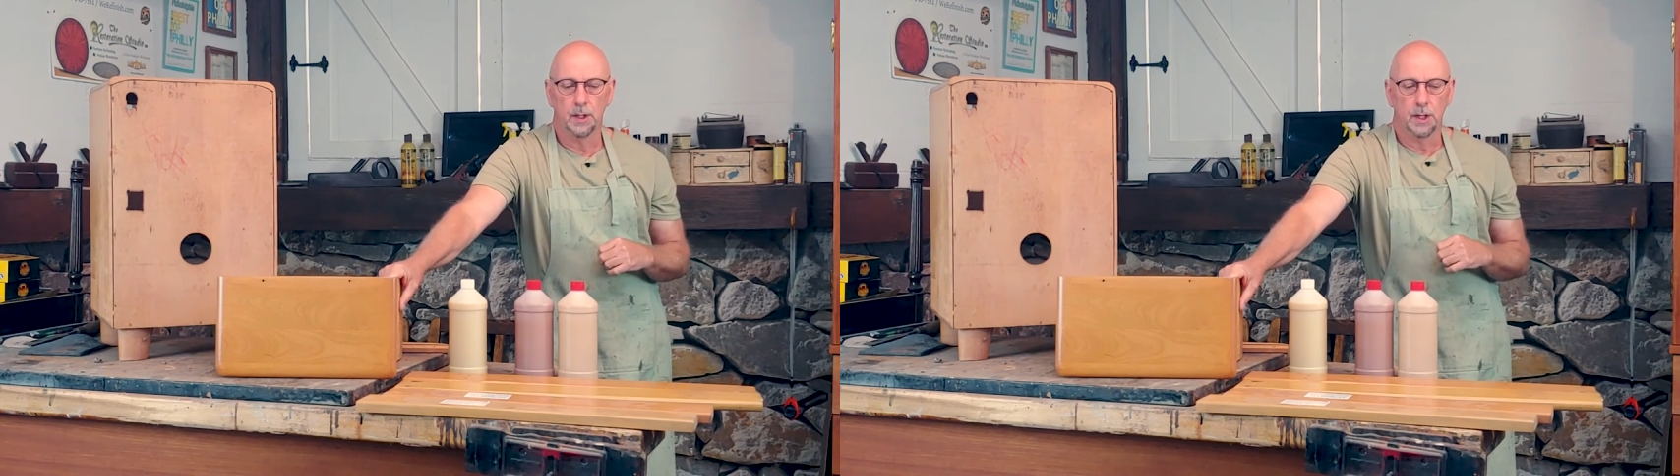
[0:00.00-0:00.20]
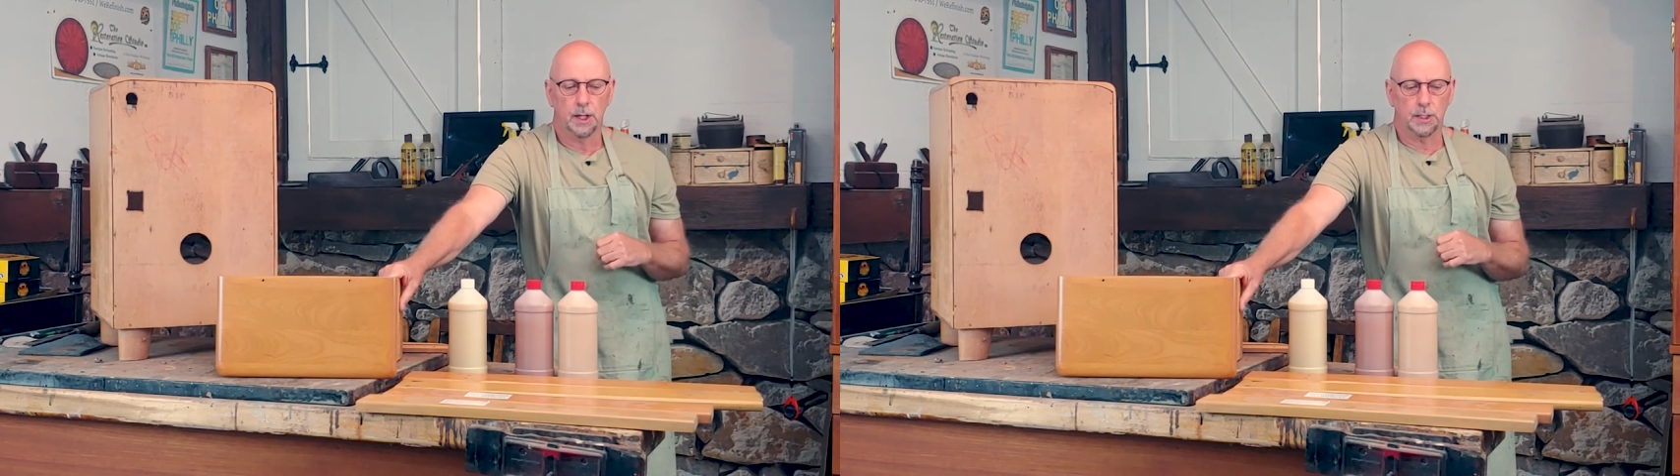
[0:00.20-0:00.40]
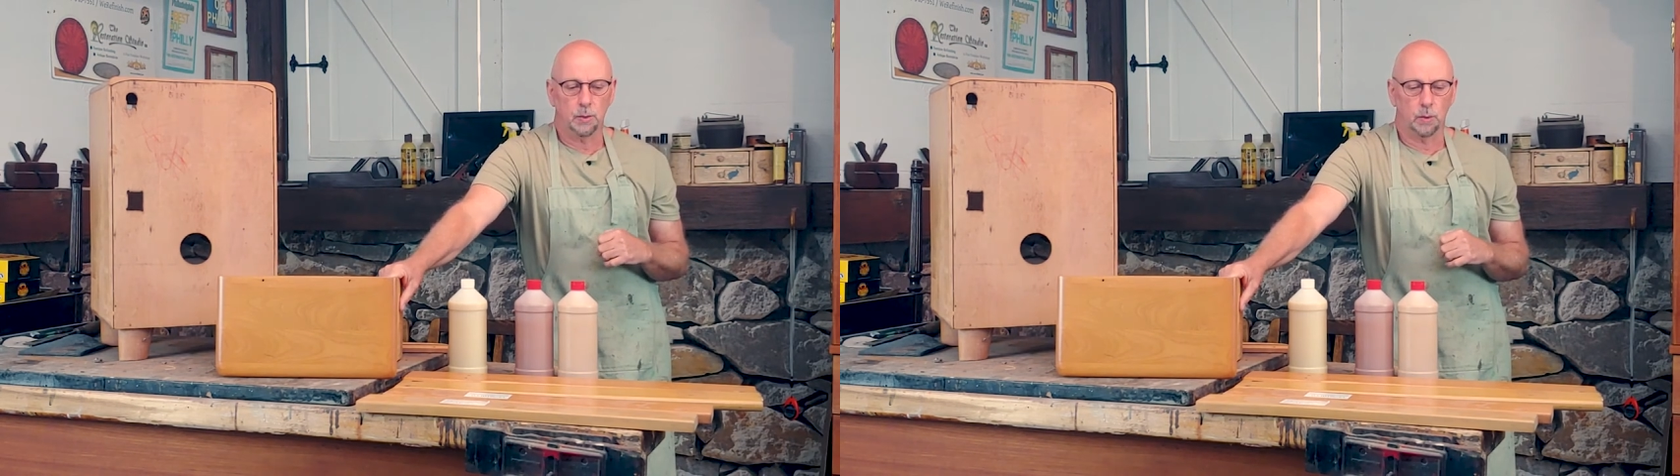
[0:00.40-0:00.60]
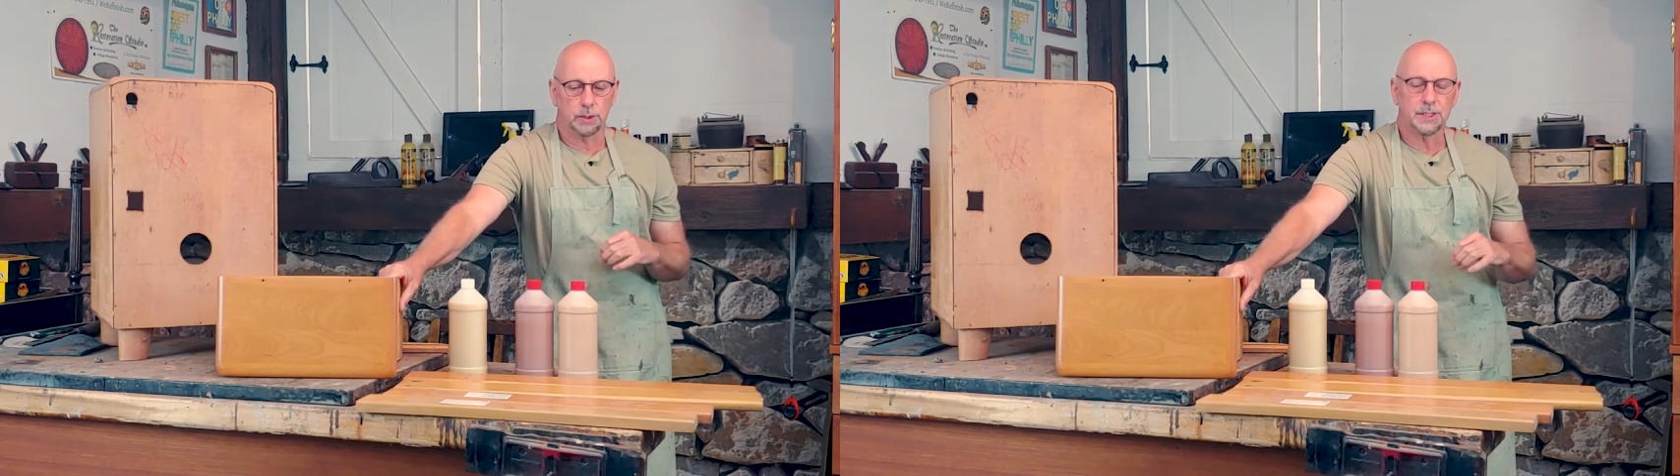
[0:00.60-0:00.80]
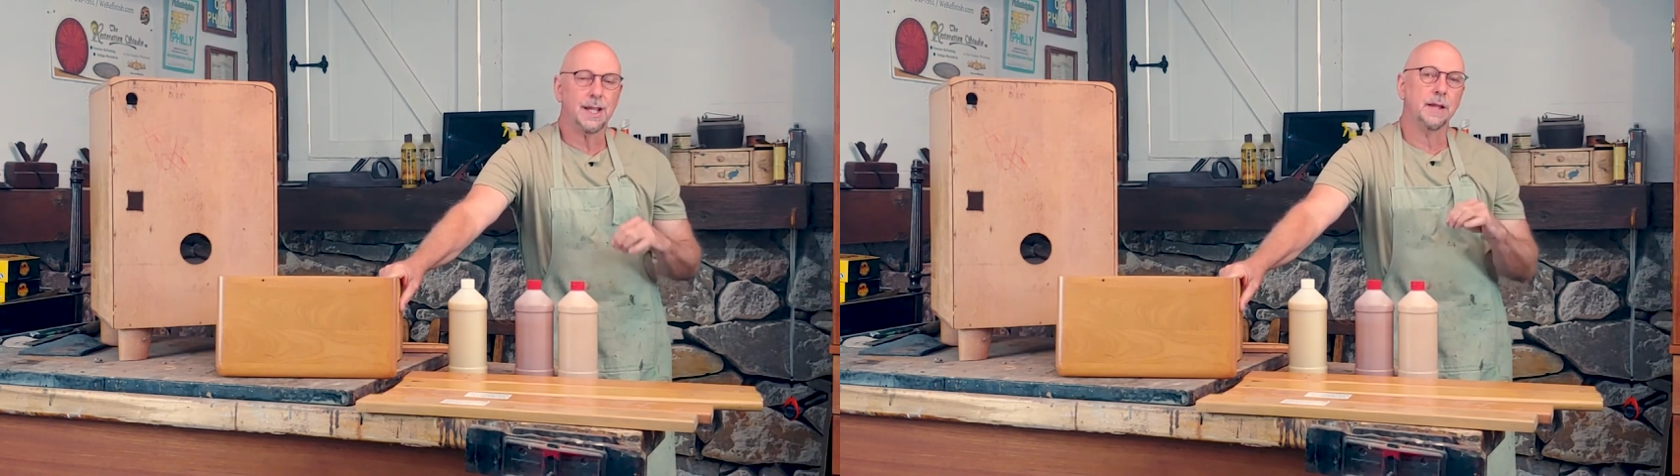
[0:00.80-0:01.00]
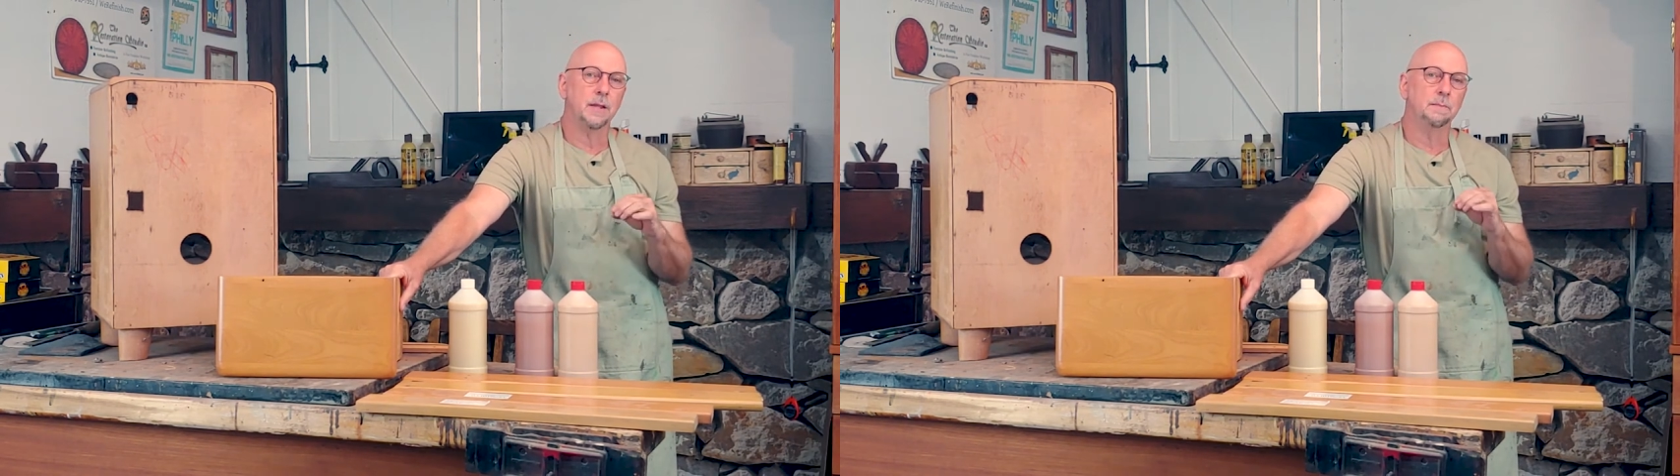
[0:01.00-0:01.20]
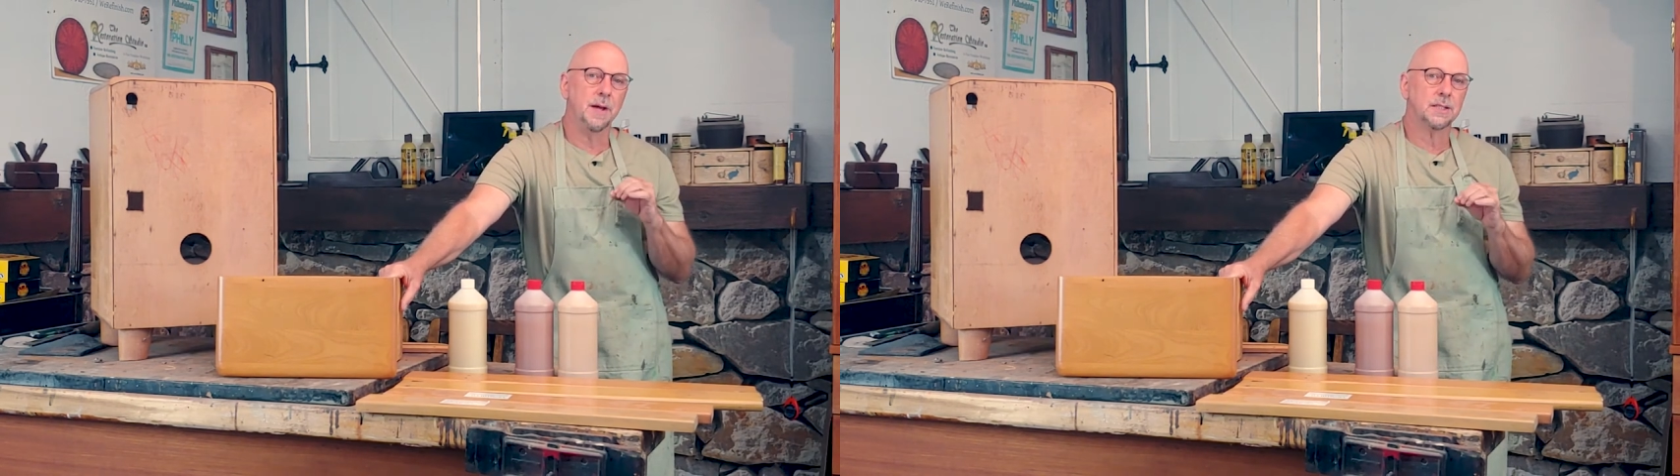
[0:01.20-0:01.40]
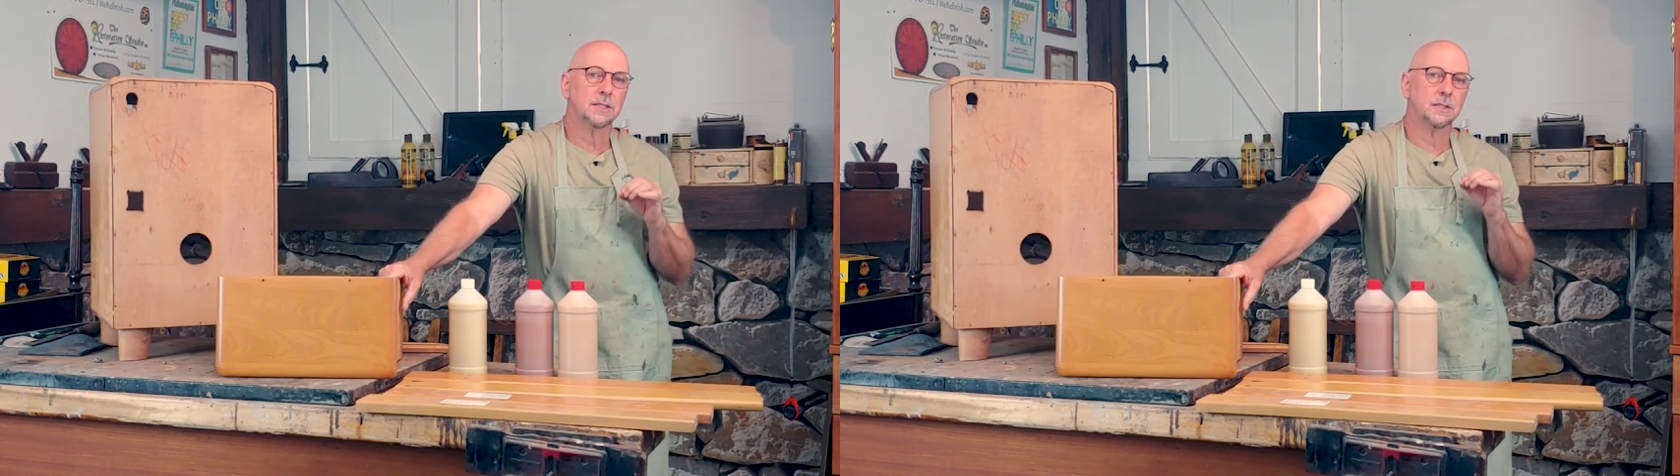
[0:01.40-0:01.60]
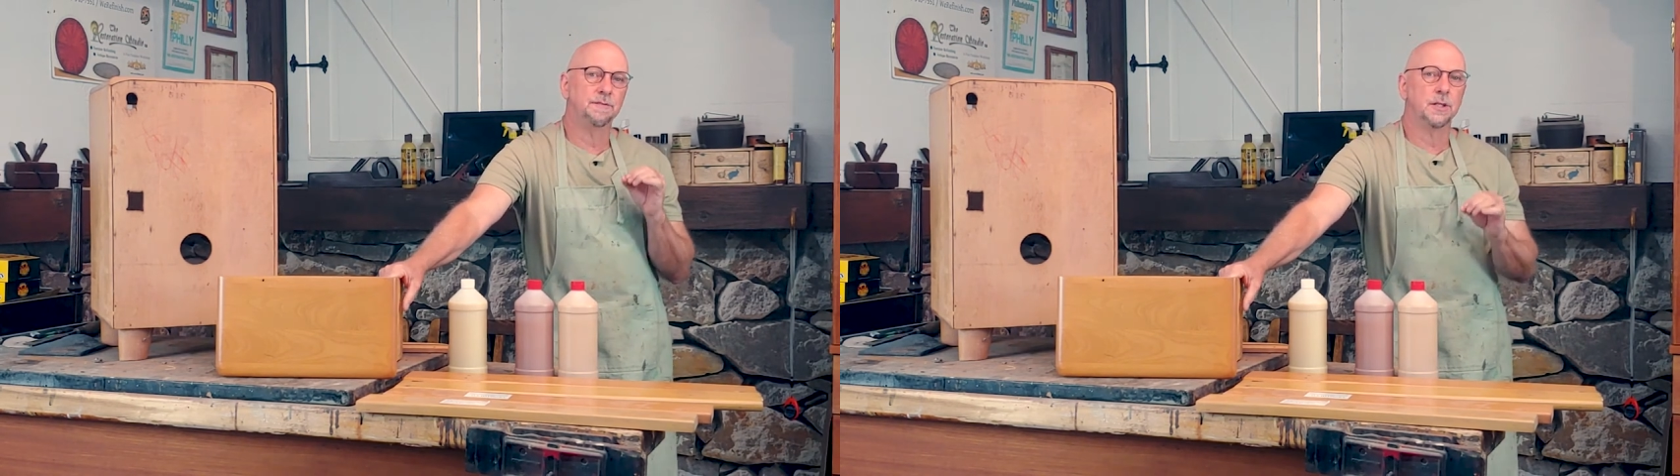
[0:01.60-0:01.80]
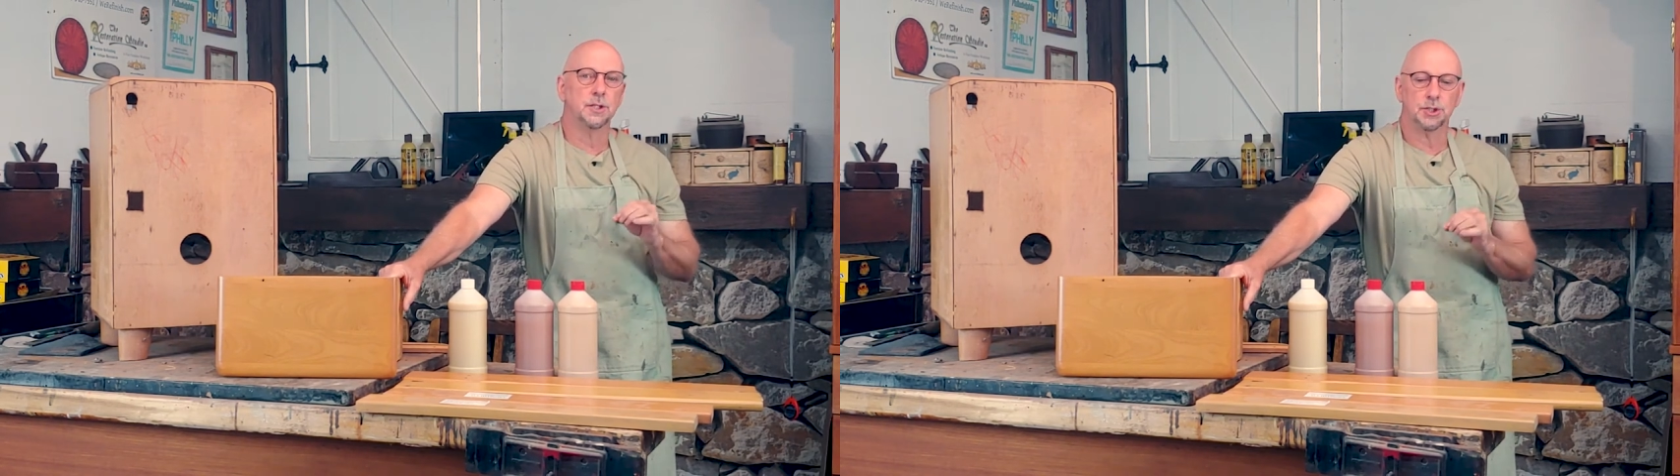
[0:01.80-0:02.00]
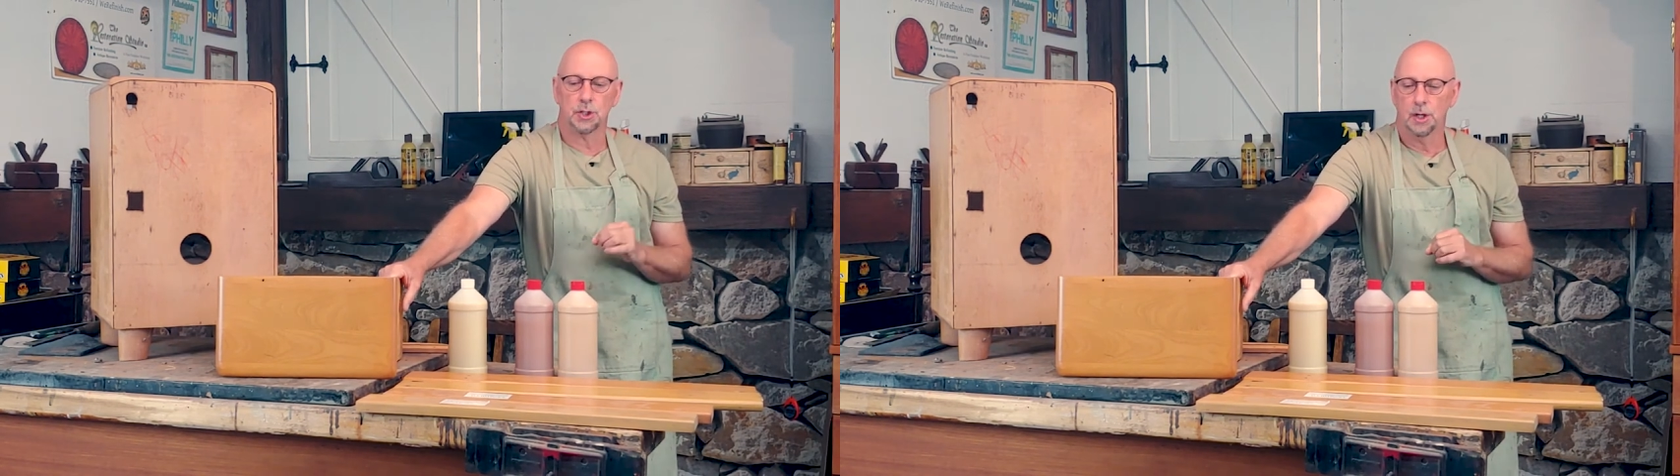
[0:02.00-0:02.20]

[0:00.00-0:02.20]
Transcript: in order to get the best finish